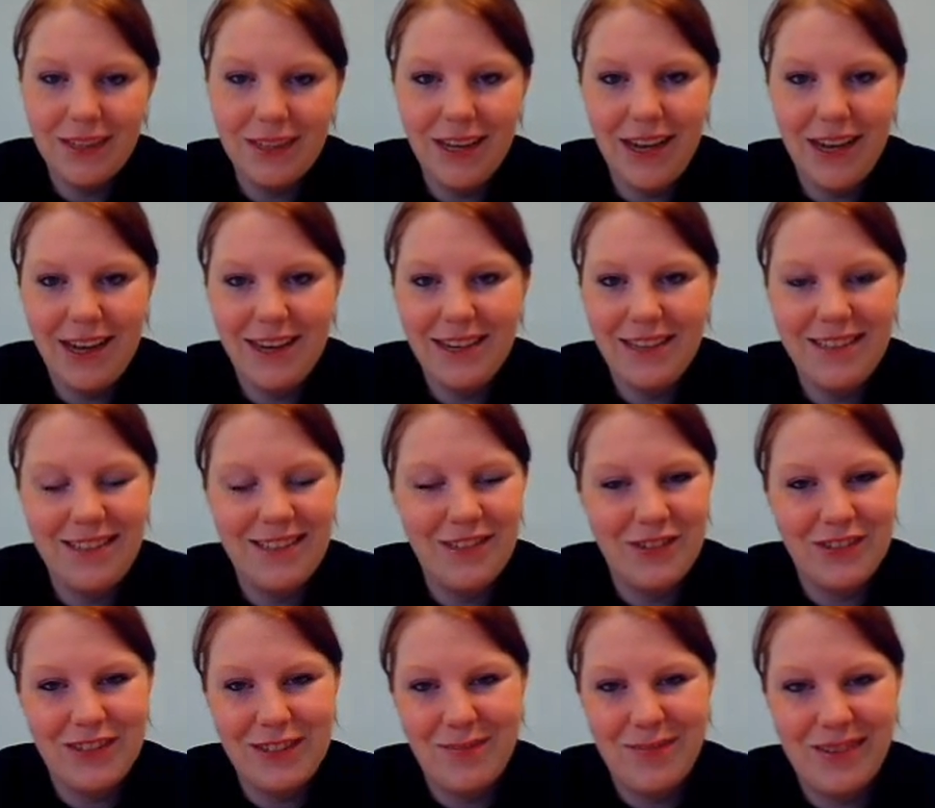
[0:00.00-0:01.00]
And it's
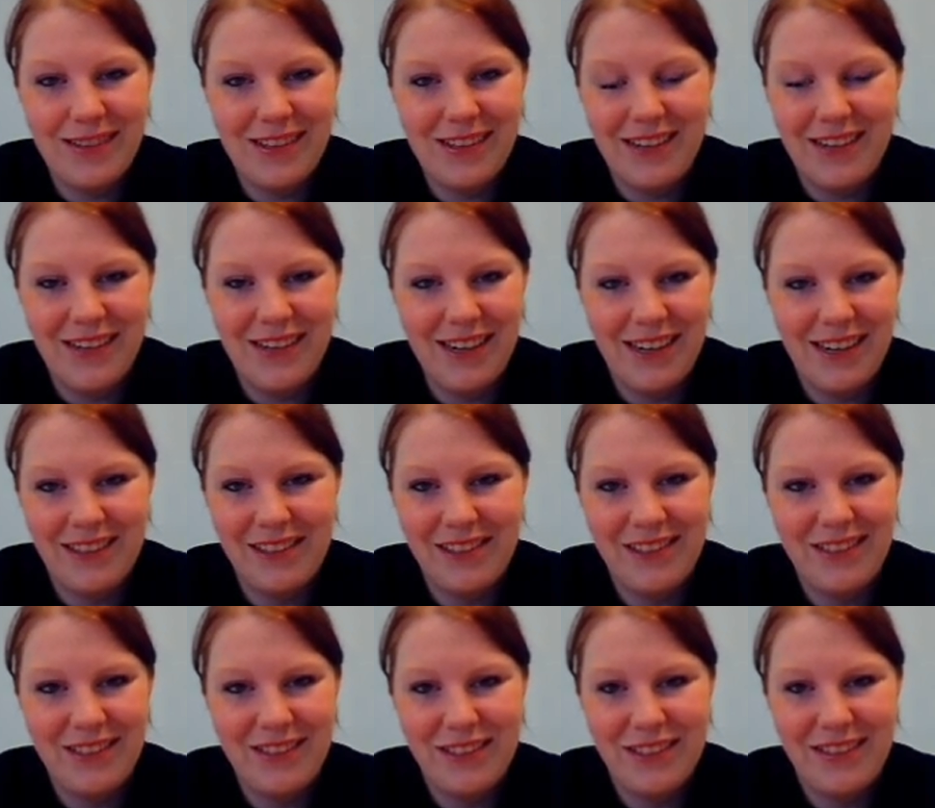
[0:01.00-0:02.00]
not something that you can
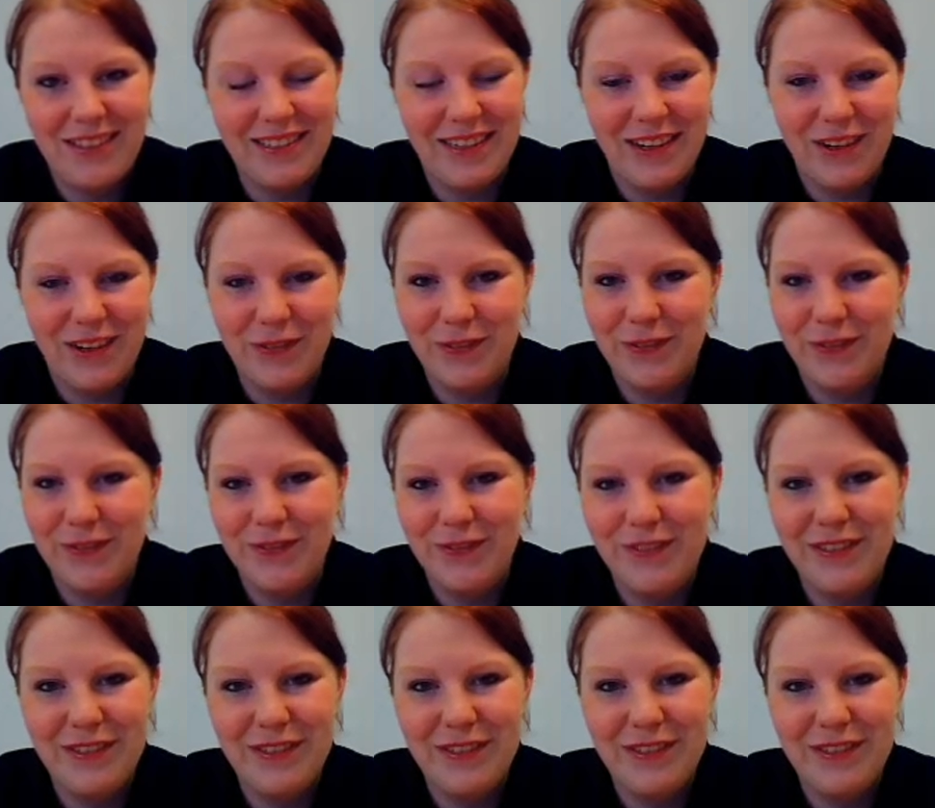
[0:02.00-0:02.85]
actually do yourself.